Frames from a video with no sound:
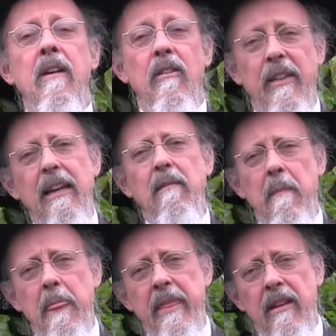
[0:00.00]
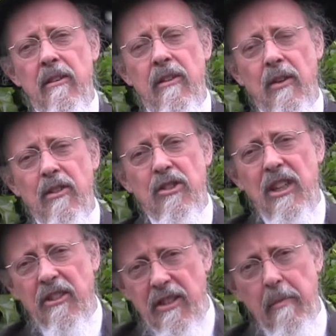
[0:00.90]
Then there is
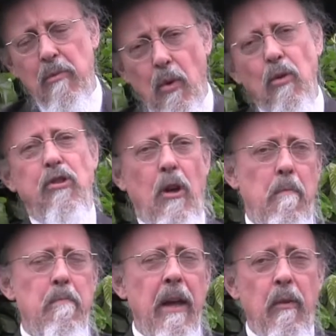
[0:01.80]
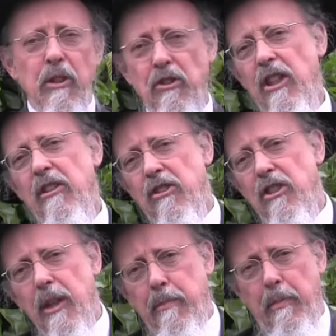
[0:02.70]
the attempt also, and we see this
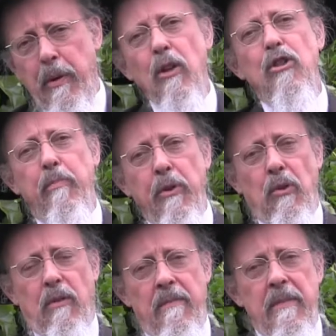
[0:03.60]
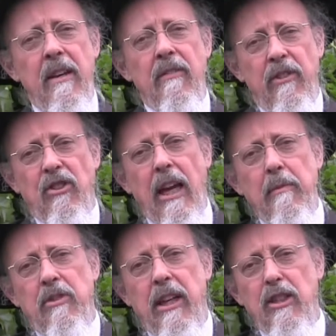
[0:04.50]
in the proposed bill for
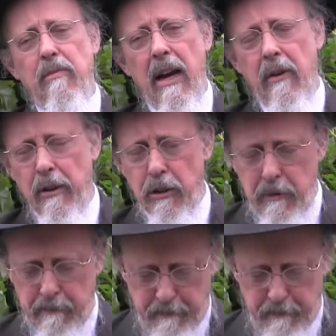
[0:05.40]
same-sex marriage,